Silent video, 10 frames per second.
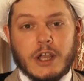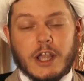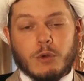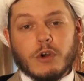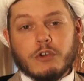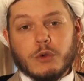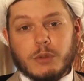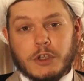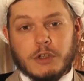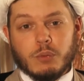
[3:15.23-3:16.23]
and what do
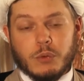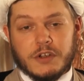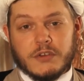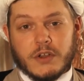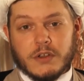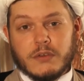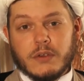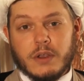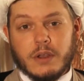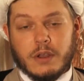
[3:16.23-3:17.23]
we mean when we discuss
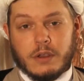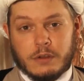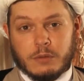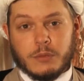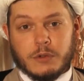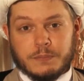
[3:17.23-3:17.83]
ilm?